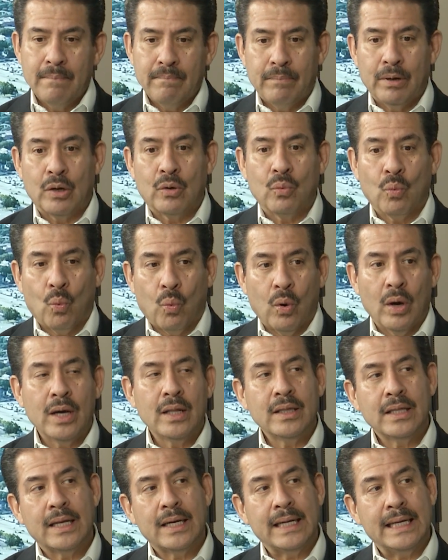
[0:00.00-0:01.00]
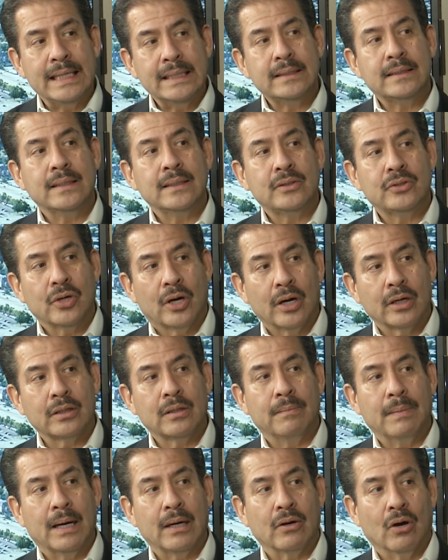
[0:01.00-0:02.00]
But one that isn't
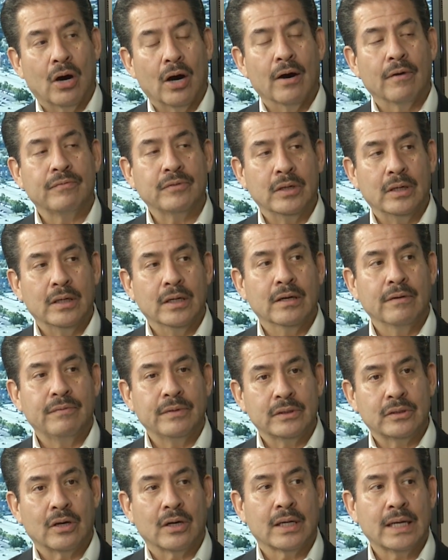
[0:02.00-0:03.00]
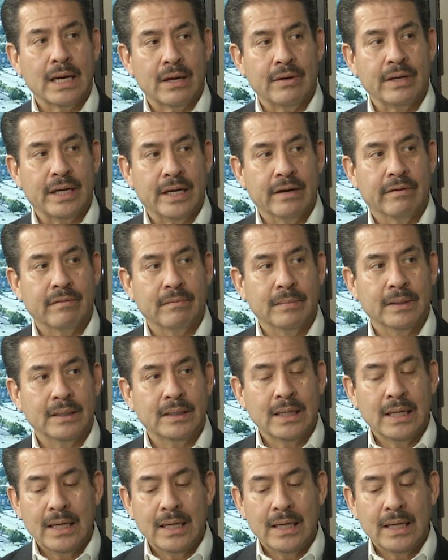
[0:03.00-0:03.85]
talked about often enough is our county government.